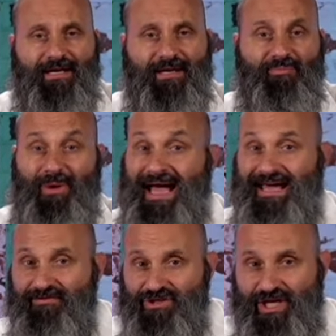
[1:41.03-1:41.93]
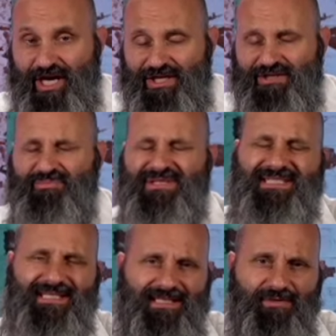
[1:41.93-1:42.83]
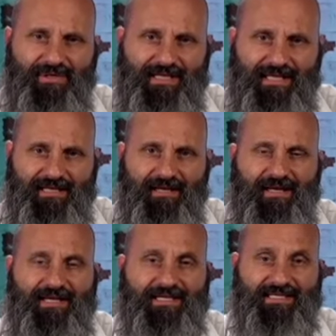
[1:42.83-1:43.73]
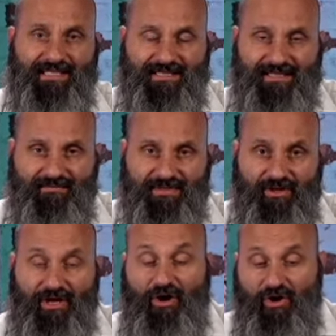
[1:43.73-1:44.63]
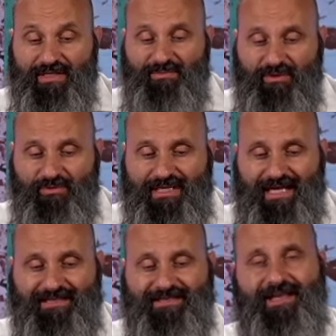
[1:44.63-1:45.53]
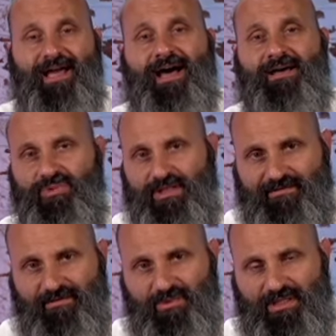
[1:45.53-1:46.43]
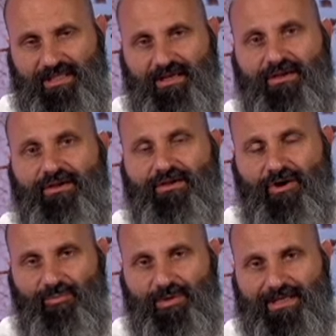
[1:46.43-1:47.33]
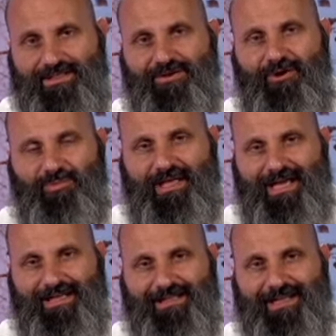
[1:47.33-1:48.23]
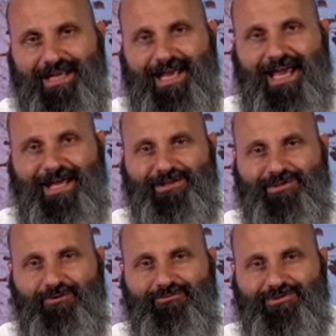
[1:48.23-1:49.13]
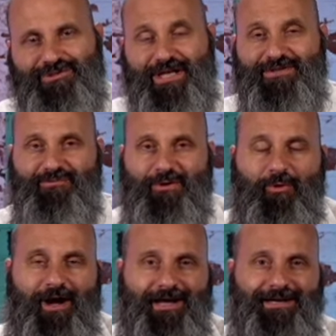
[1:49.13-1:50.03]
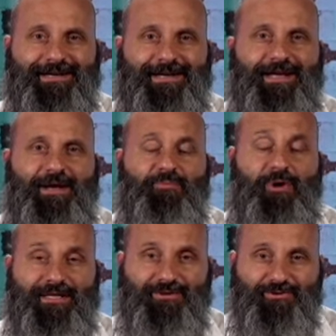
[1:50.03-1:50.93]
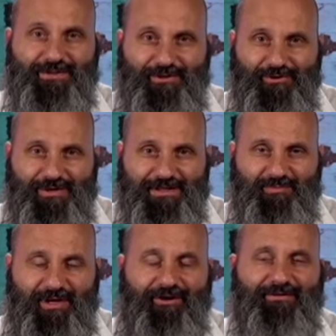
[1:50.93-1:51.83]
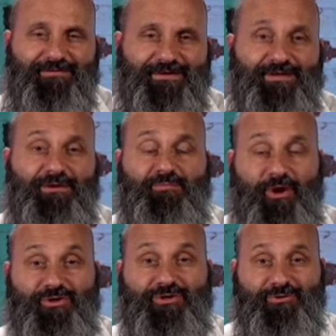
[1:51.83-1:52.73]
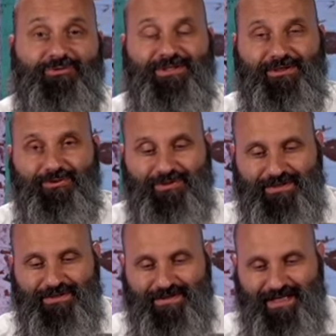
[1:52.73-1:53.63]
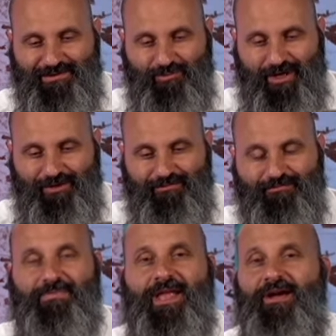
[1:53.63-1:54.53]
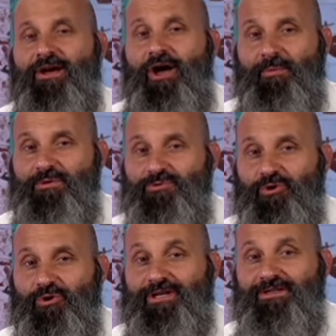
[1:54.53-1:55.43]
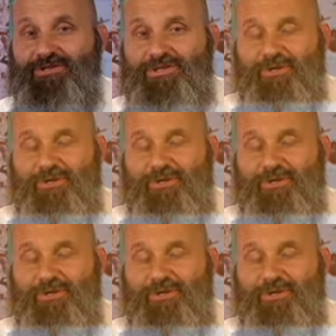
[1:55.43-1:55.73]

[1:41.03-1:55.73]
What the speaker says: behavior change, particularly within systems like hospitals, as they're unbelievably complex, complicated, and don't just require practical solutions, but often emotional solutions as well. Hope you enjoy the show.